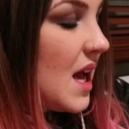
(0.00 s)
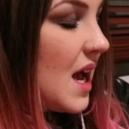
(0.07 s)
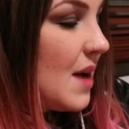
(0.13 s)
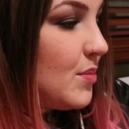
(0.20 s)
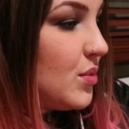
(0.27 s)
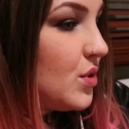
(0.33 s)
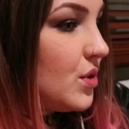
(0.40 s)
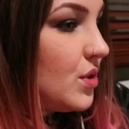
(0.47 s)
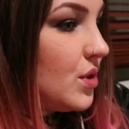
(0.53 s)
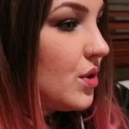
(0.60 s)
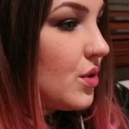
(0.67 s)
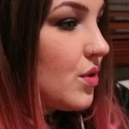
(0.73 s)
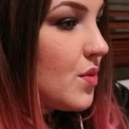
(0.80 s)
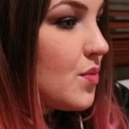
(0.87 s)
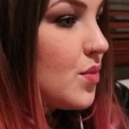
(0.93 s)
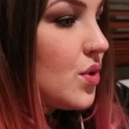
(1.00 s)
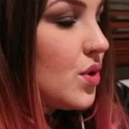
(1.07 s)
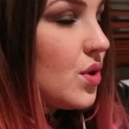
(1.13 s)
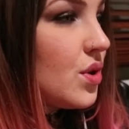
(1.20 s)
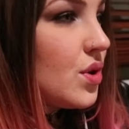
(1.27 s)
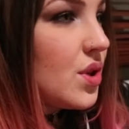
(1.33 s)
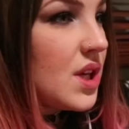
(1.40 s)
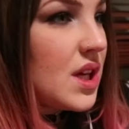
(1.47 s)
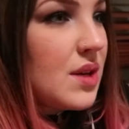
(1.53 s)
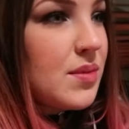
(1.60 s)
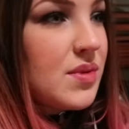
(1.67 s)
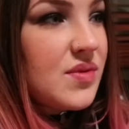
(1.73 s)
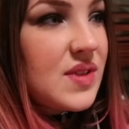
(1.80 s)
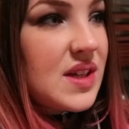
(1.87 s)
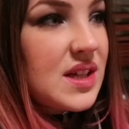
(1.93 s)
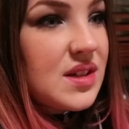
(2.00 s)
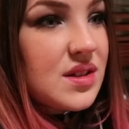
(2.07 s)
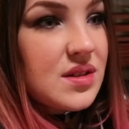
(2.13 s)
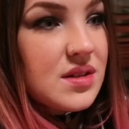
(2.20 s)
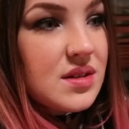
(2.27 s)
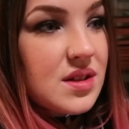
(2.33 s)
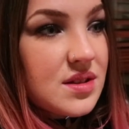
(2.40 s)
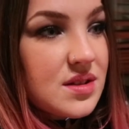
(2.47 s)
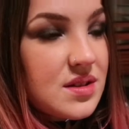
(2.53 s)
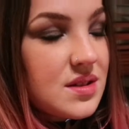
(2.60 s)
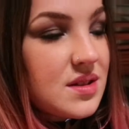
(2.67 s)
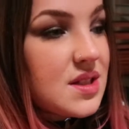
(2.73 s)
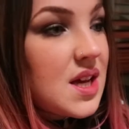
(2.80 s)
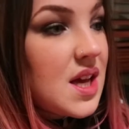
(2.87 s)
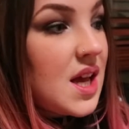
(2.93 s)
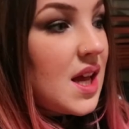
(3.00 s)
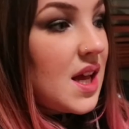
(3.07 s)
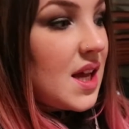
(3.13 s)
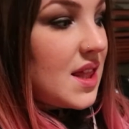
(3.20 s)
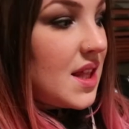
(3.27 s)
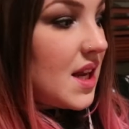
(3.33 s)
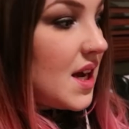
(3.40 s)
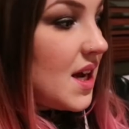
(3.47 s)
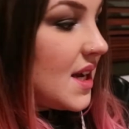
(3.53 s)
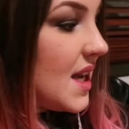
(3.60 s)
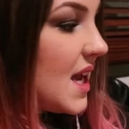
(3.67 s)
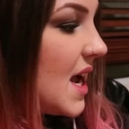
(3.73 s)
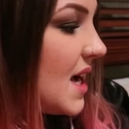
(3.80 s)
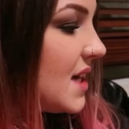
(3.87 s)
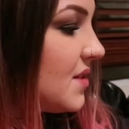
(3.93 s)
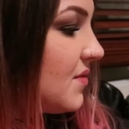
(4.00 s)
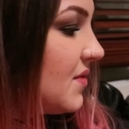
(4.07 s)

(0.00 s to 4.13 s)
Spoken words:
apple crumble thing with vegan custard. And then I had a